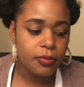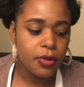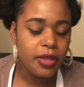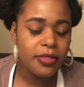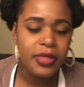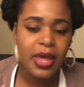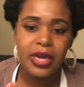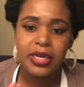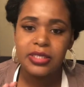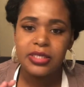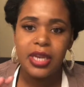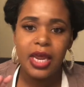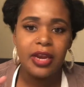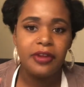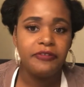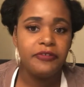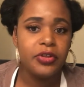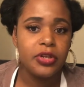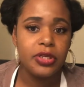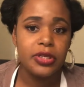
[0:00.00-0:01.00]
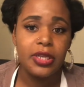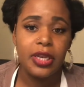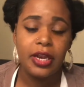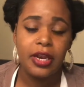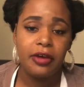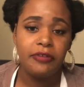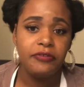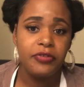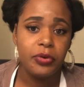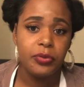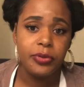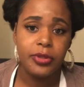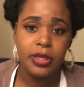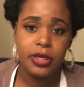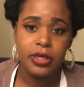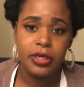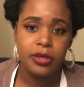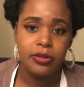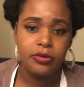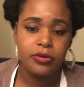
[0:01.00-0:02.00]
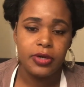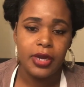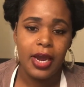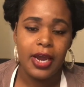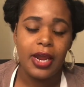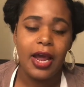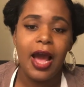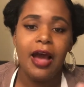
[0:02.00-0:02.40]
That is not a feeling that I feel with any other diet.